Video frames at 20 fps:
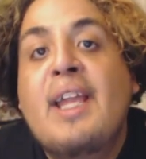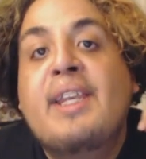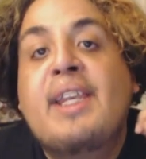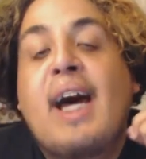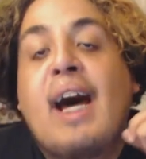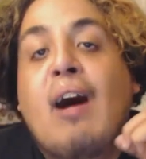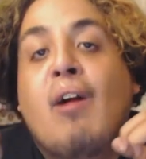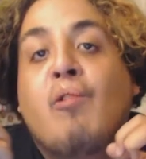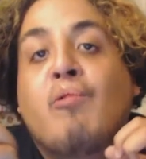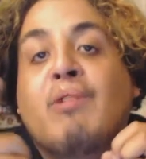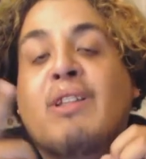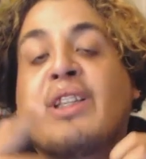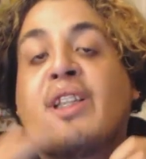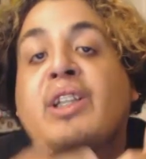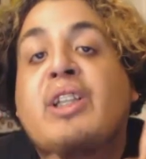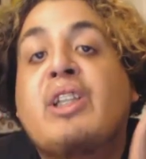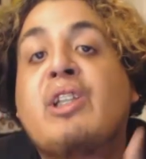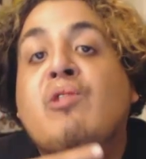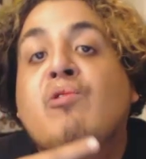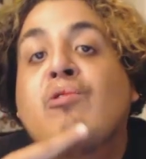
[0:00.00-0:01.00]
Now, with
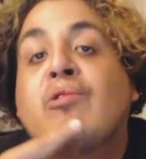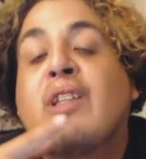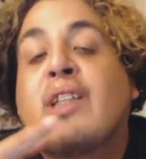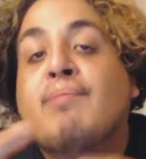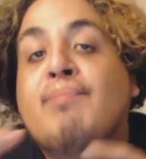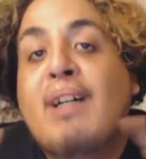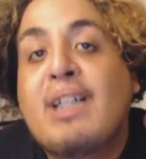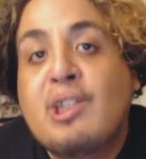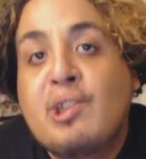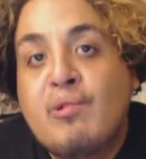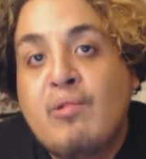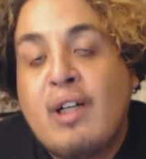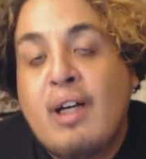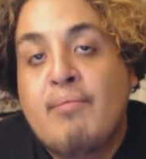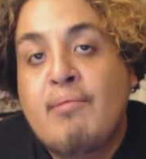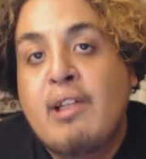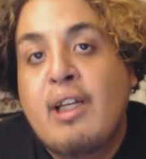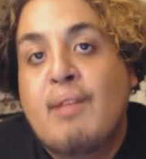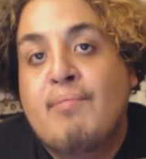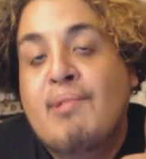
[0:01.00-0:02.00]
the new special
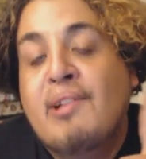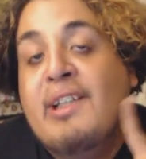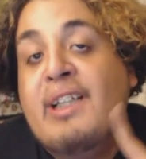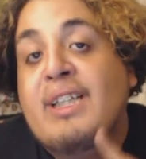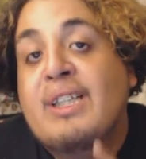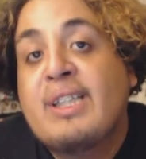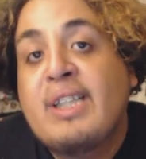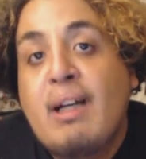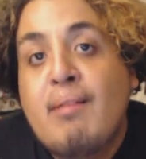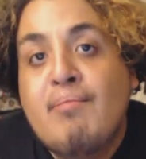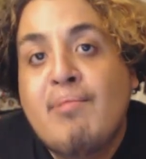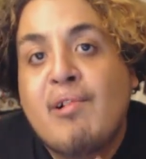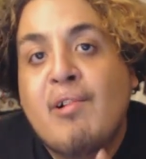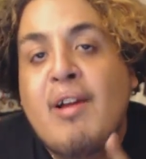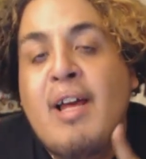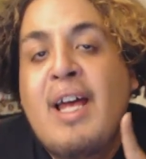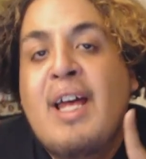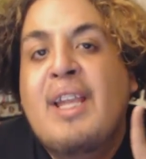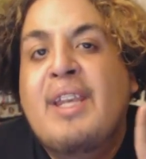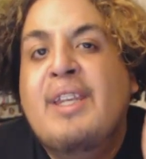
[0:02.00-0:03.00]
coming up in
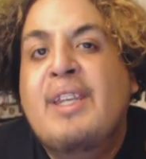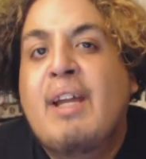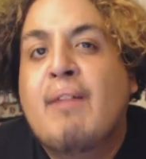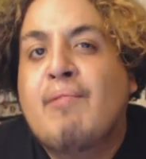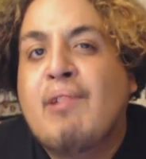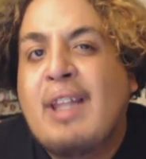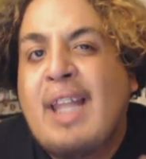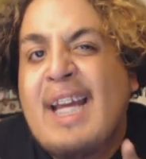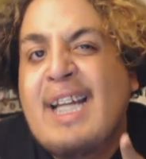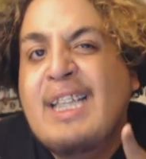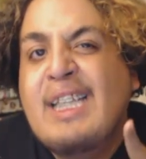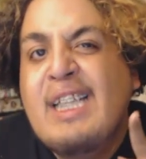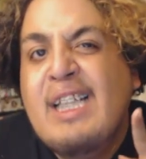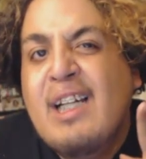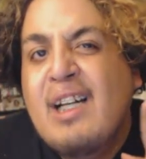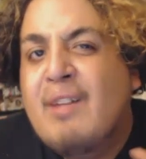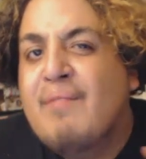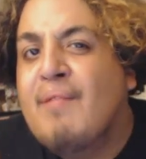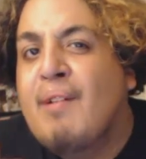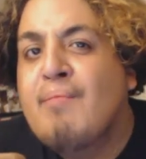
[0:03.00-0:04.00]
December,
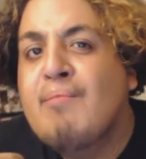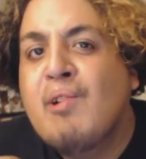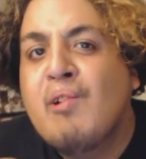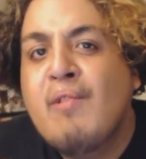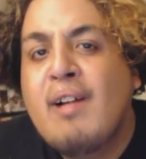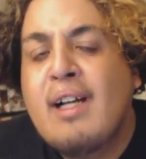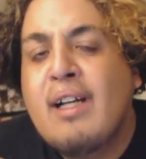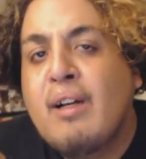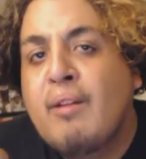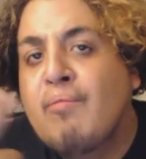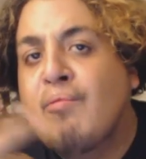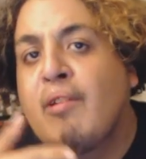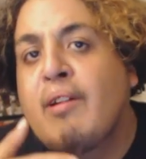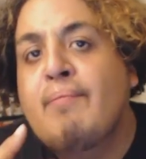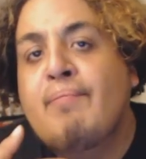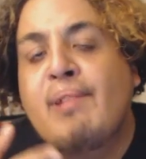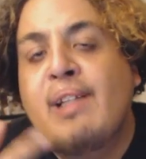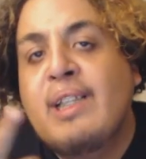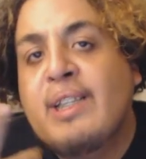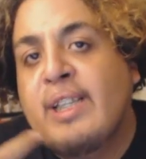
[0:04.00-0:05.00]
Neverlandia, if I'm correct, of
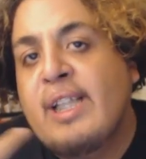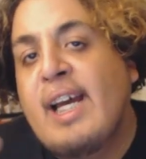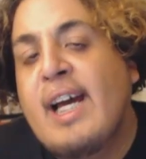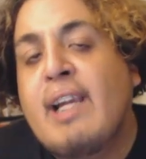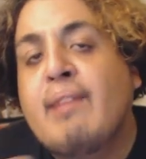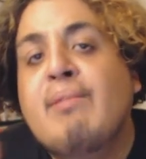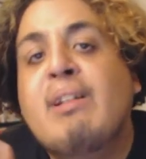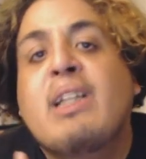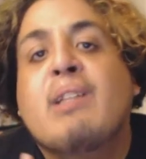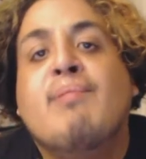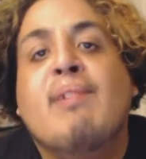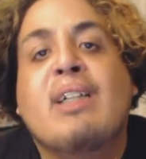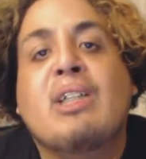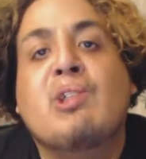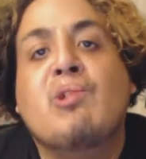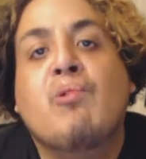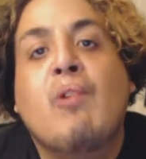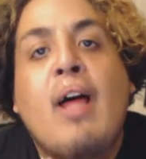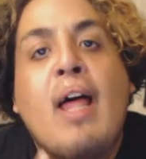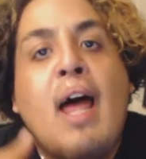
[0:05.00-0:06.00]
One Piece, the anime
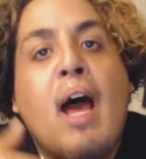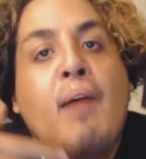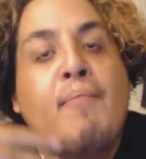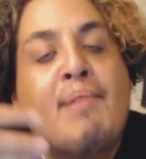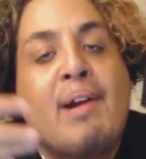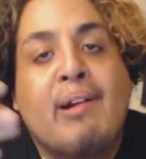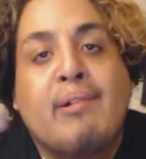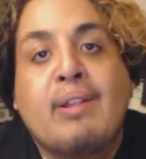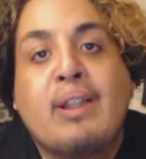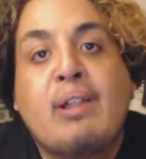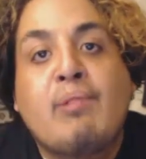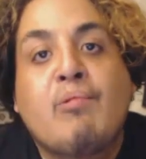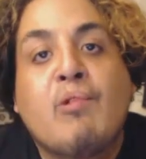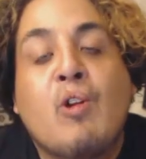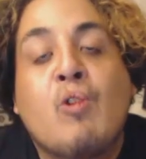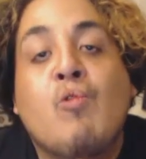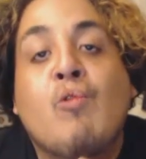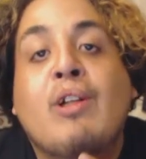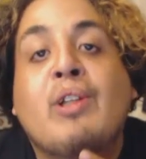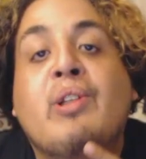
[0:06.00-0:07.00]
special, apparently
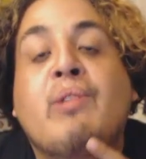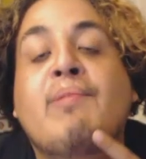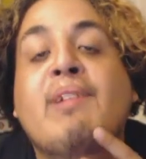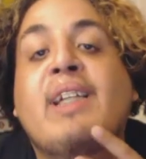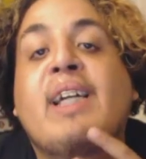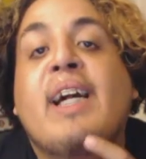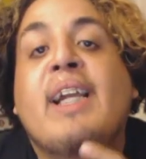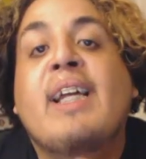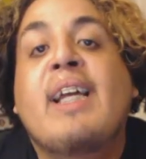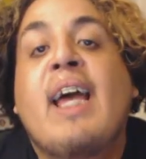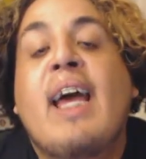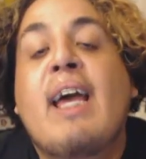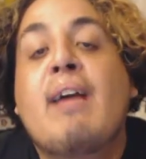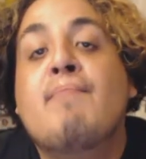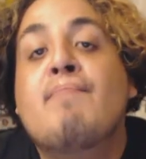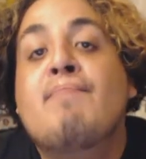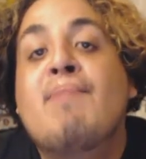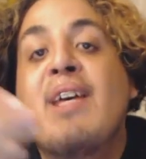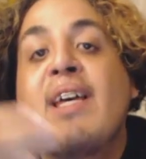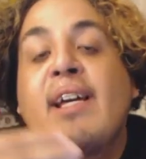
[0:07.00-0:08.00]
we're going to be getting
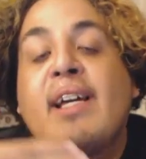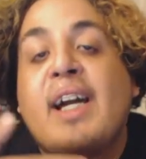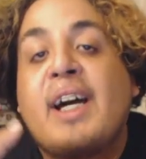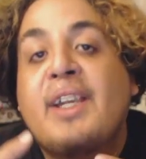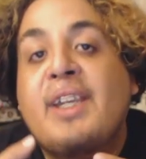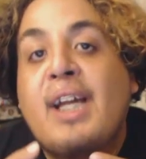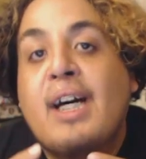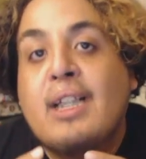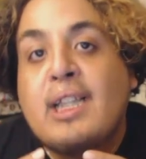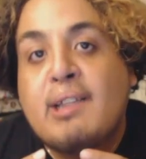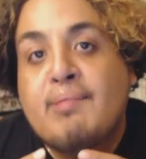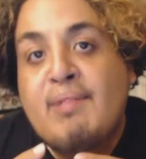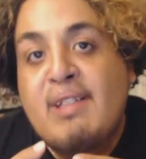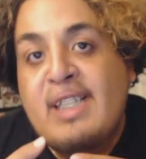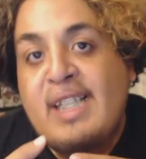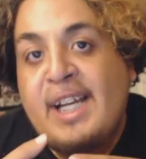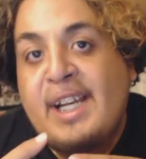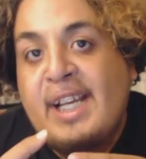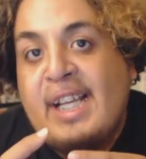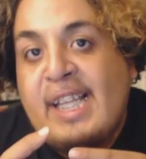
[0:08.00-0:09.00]
a big
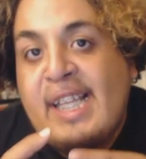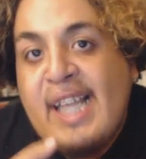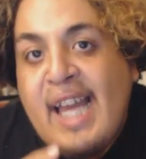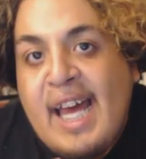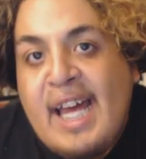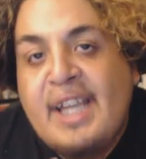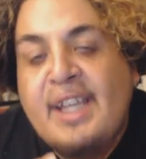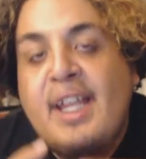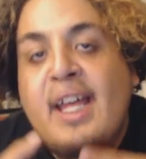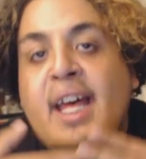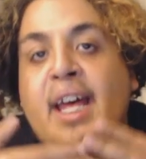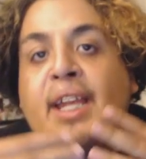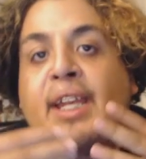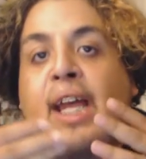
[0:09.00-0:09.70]
announcement yet again.